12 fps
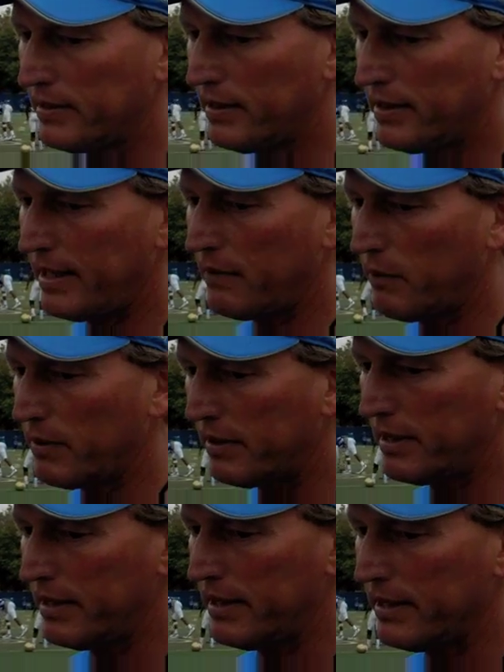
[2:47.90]
thing with
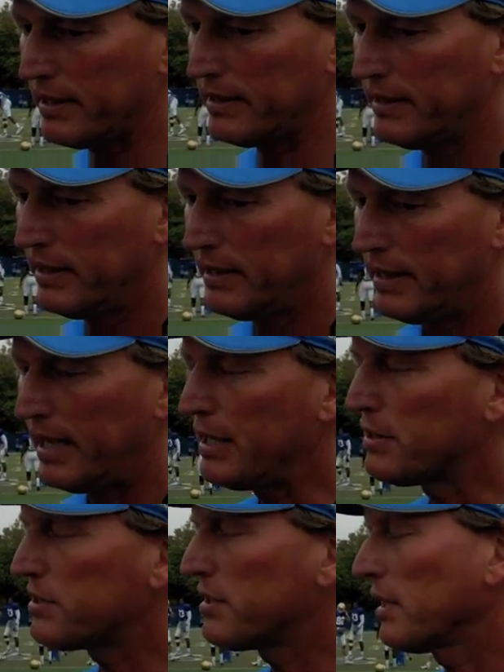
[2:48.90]
the
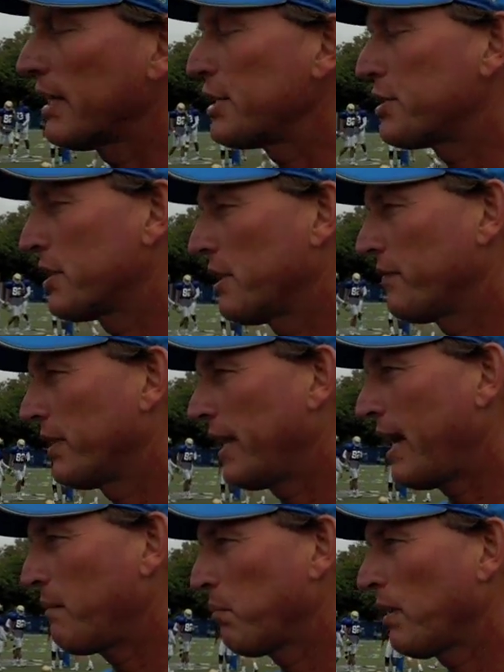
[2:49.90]
installation of the
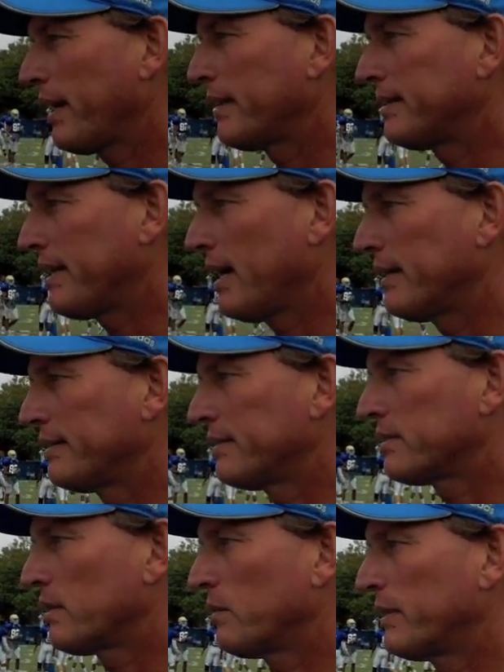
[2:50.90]
game plan done,
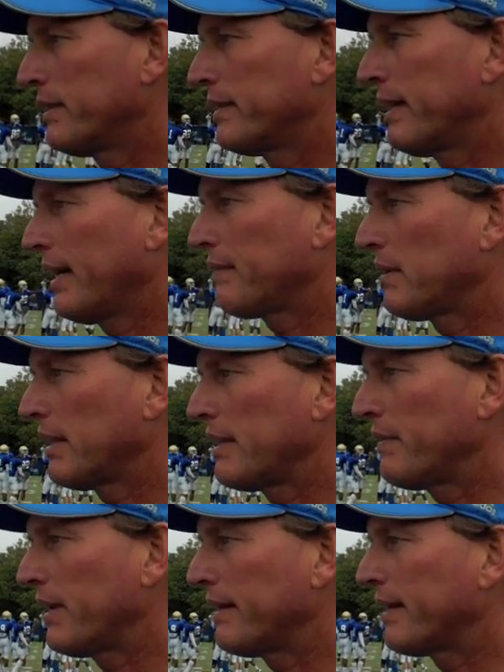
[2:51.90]
so we didn't have to
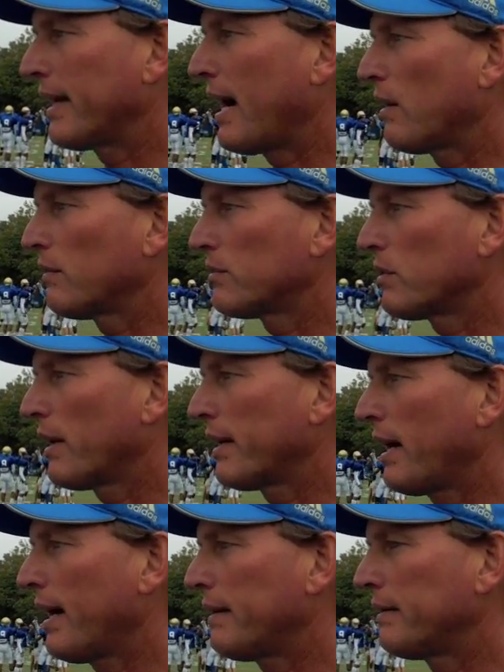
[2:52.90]
leave anything out. So
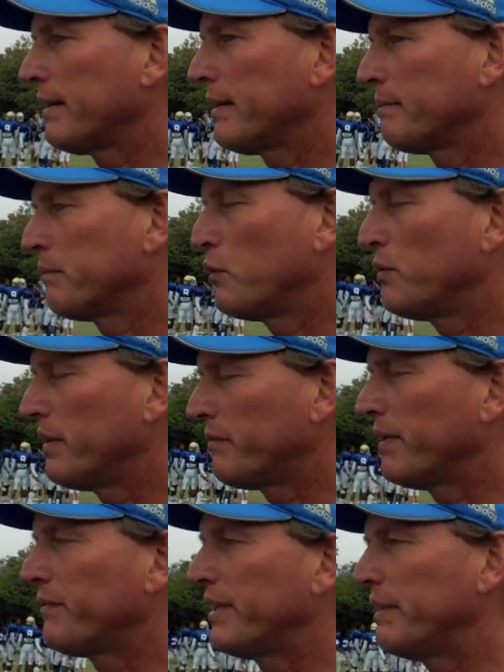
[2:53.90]
I moved it
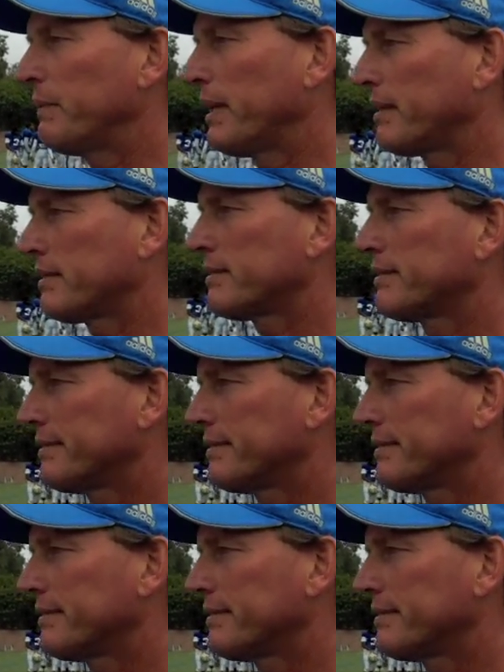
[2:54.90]
15 minutes.